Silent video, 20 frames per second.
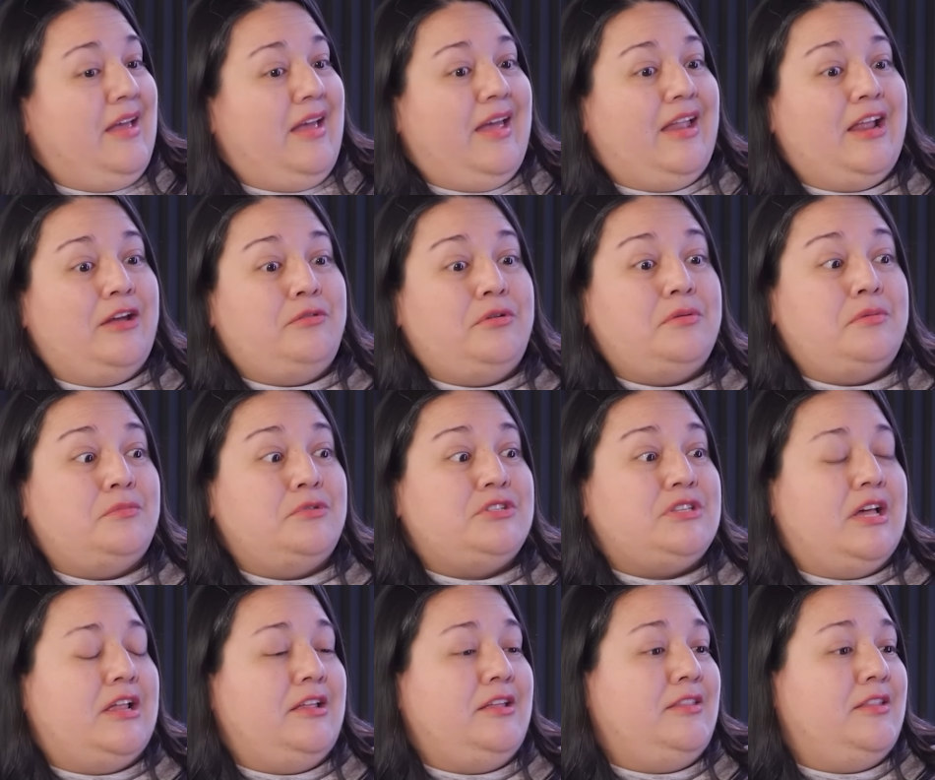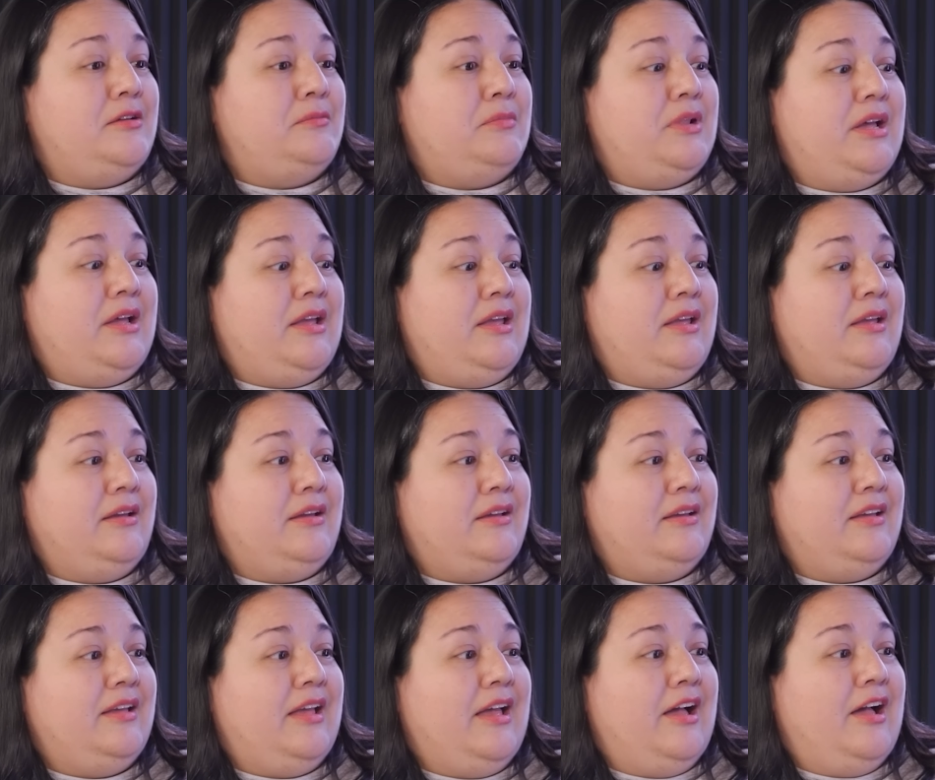And I remember telling them like,
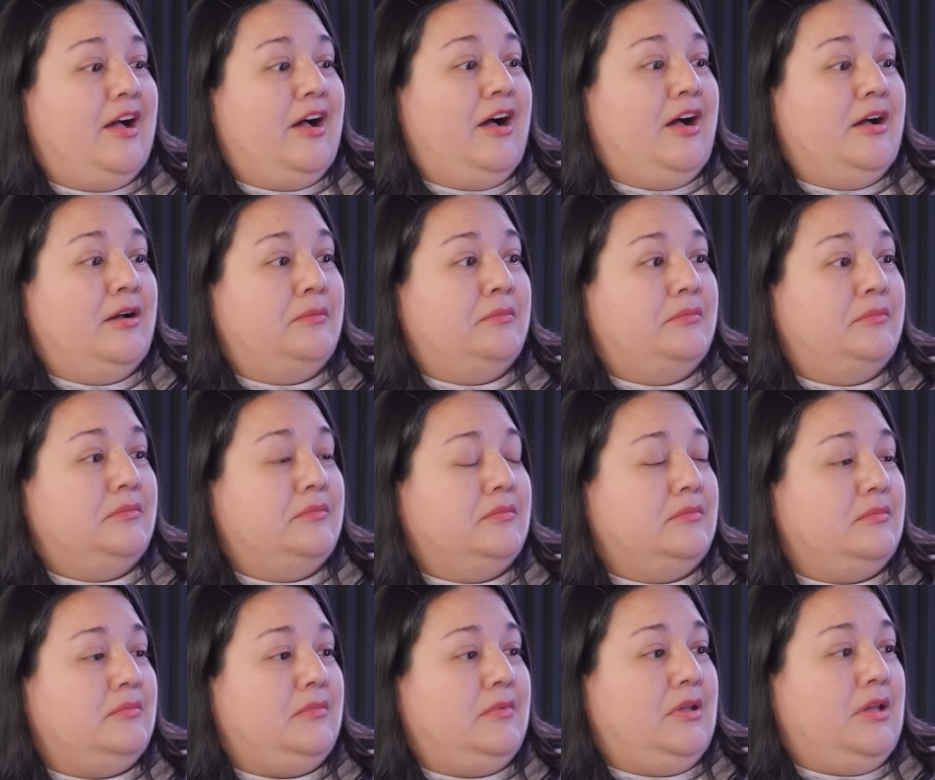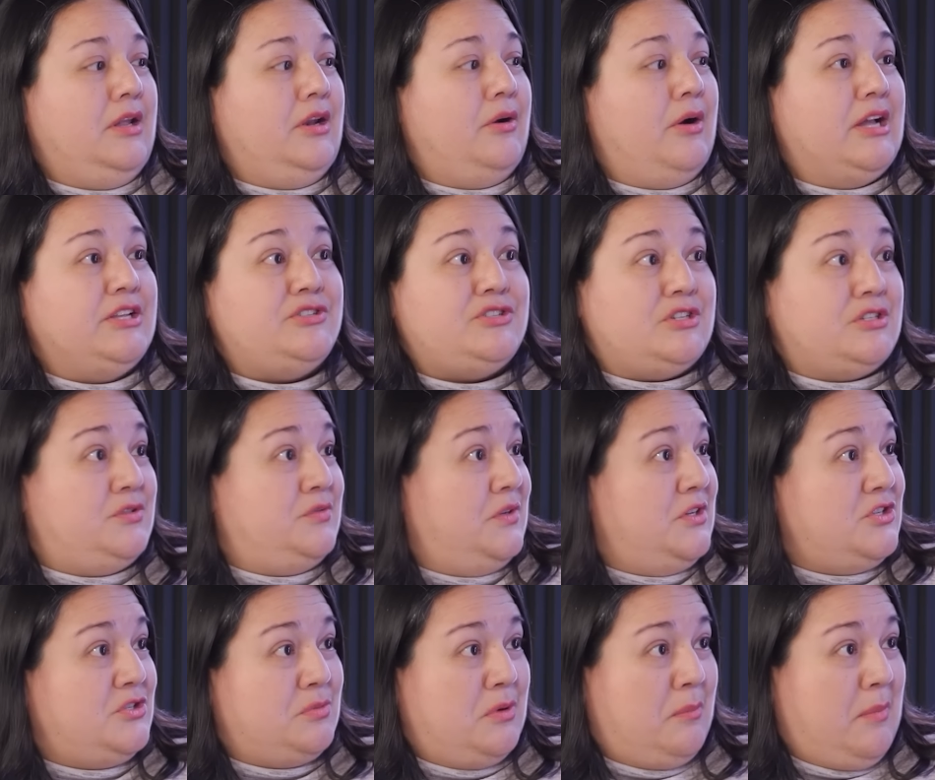I just
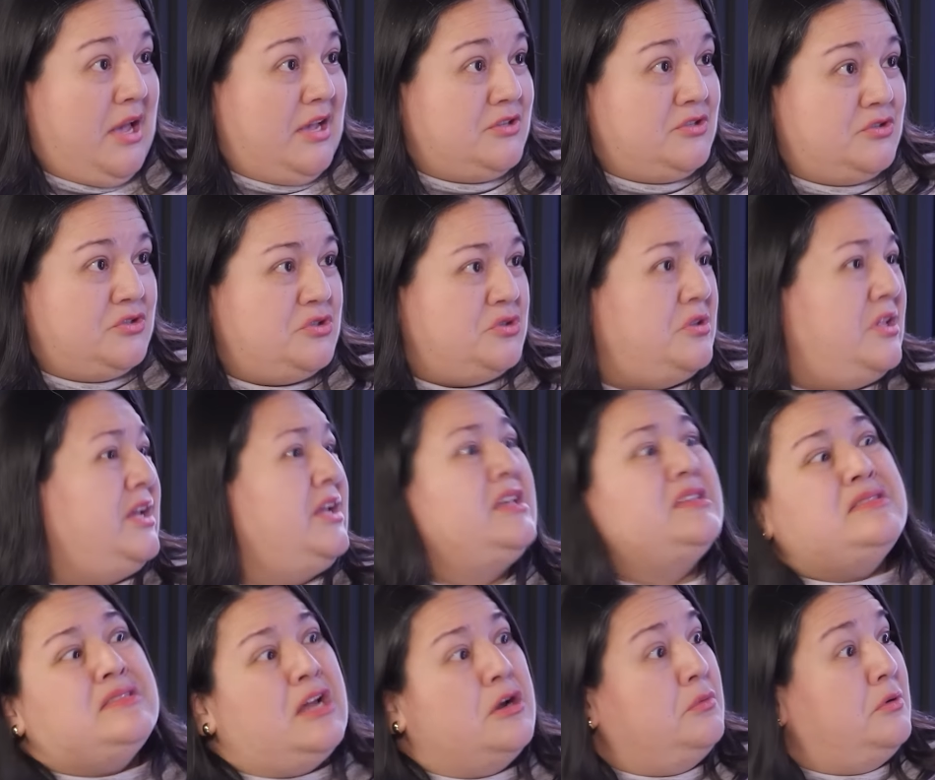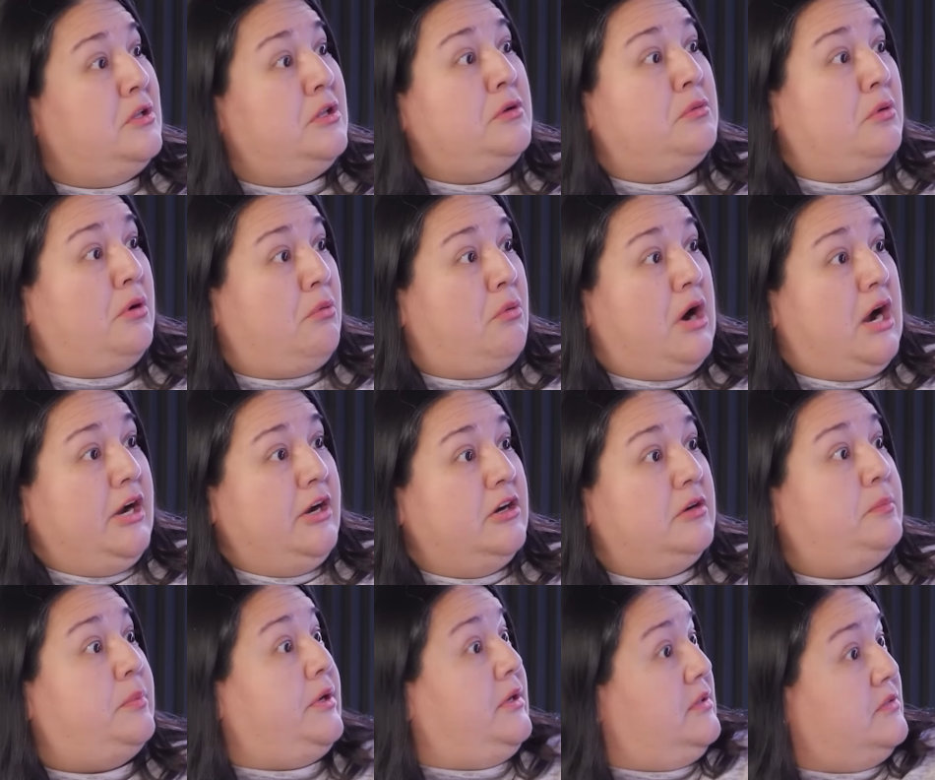finished my master's. They're like, it's not really
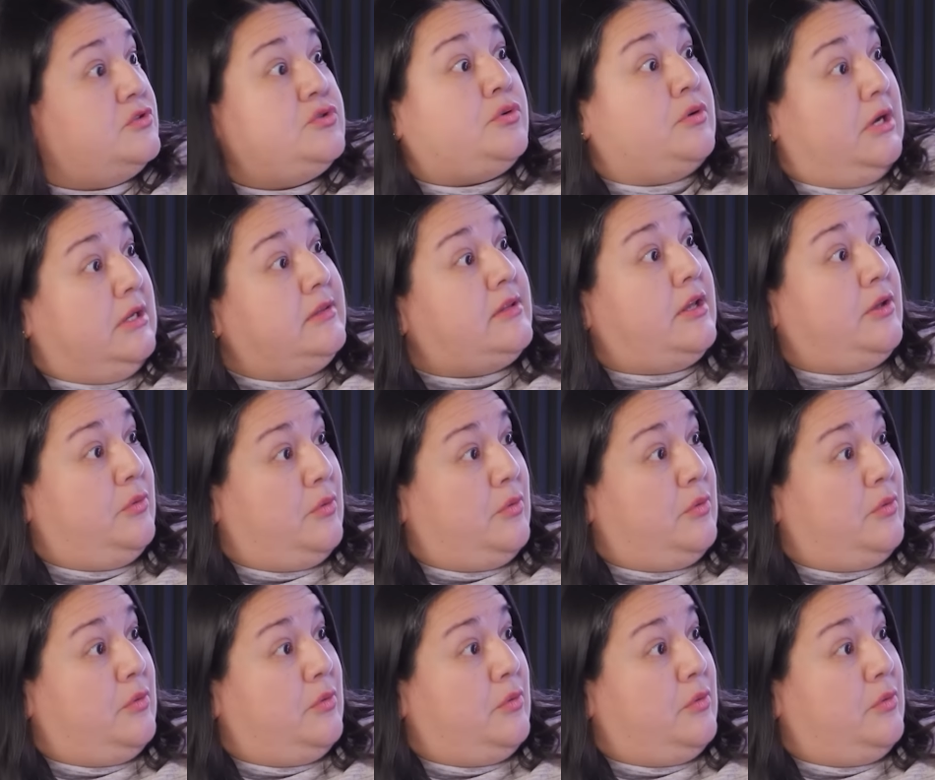required, but it's great that